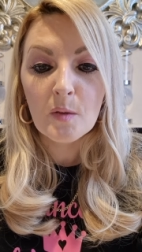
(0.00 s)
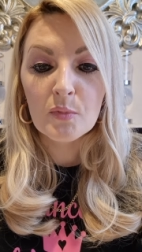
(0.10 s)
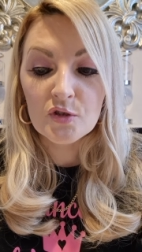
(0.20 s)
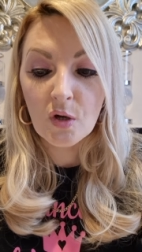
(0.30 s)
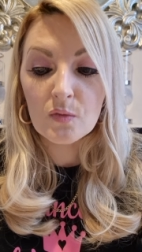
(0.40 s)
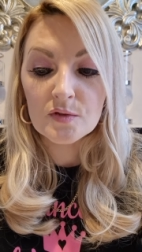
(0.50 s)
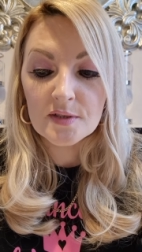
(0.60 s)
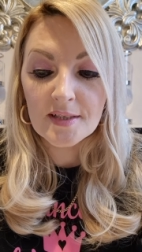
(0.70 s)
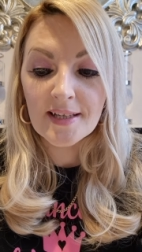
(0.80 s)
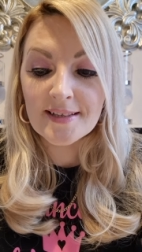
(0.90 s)
But
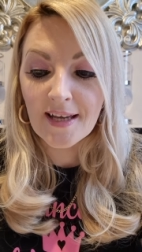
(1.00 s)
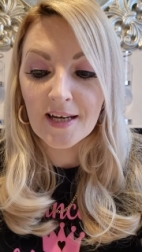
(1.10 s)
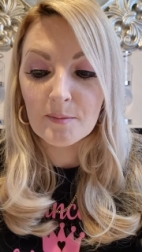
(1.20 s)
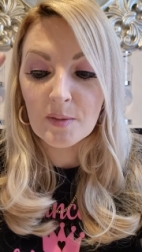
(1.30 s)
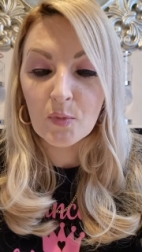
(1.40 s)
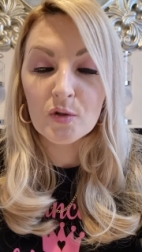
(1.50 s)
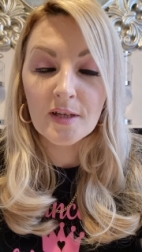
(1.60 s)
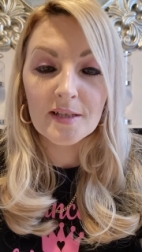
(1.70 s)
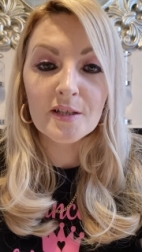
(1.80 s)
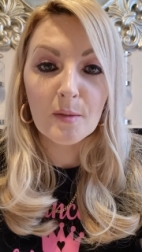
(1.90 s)
don't let the enemy put
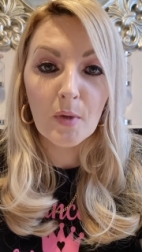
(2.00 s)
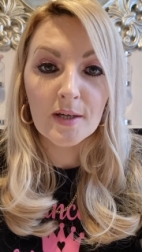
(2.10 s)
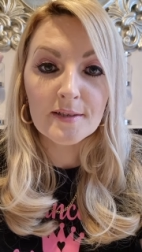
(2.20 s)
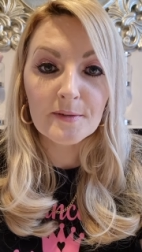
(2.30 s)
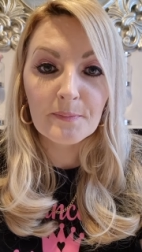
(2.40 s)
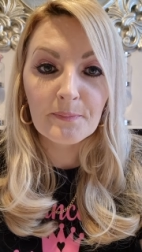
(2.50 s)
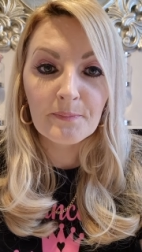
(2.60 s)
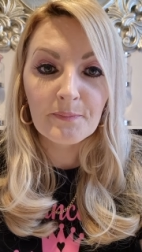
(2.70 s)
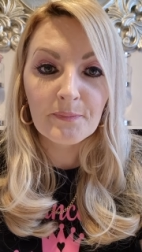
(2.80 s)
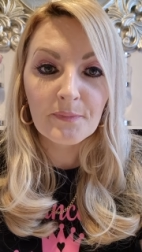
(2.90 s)
that in your mind
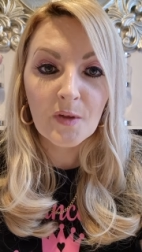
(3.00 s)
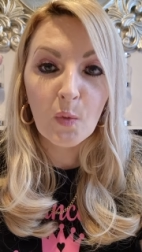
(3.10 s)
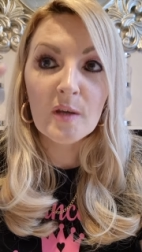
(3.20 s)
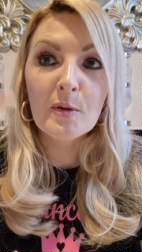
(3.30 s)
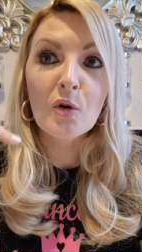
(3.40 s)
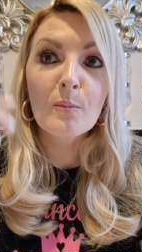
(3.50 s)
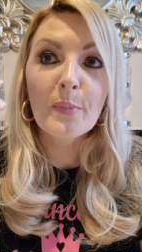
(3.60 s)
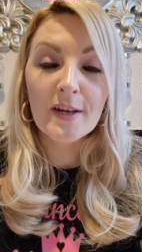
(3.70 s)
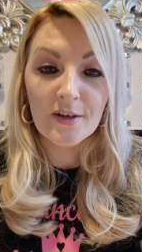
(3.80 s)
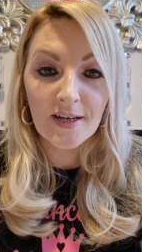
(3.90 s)
where you become
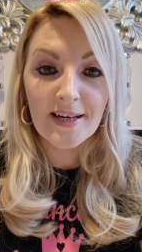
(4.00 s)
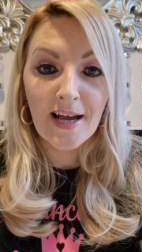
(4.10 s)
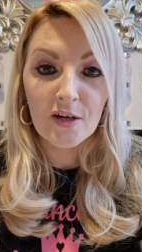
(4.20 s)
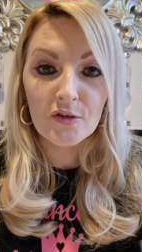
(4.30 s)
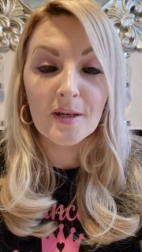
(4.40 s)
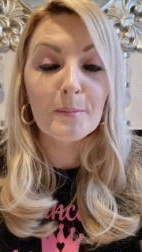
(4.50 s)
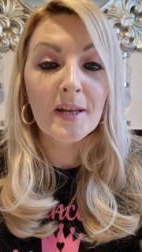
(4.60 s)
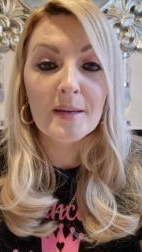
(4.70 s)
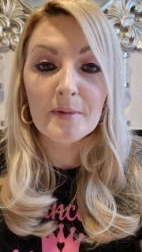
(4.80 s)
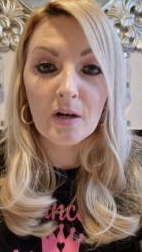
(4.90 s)
bitter and angry and
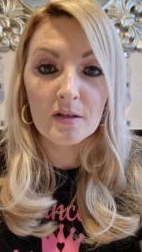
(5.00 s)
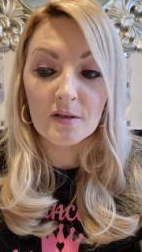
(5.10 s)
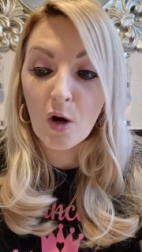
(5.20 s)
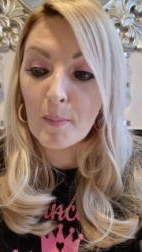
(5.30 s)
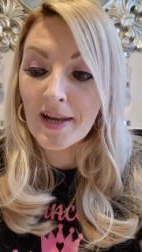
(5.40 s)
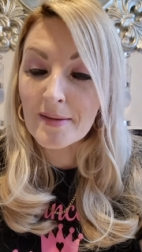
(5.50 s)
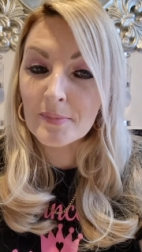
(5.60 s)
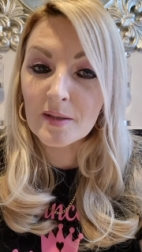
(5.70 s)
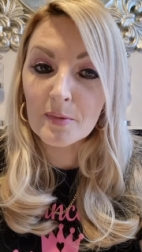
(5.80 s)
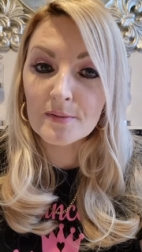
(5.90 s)
blame God or blame
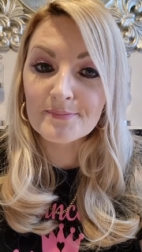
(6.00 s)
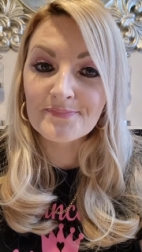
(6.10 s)
people.